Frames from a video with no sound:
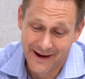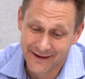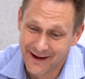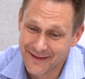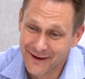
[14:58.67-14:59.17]

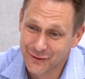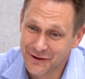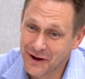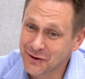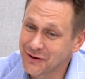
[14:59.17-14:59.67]
and and there's
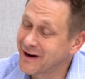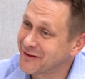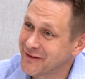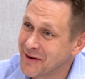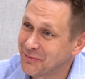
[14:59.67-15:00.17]
another great
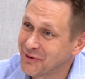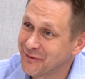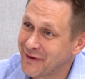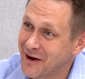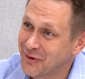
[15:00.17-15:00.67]
example
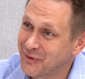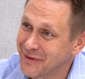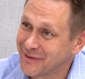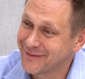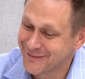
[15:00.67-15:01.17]
of how
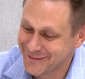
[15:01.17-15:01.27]
when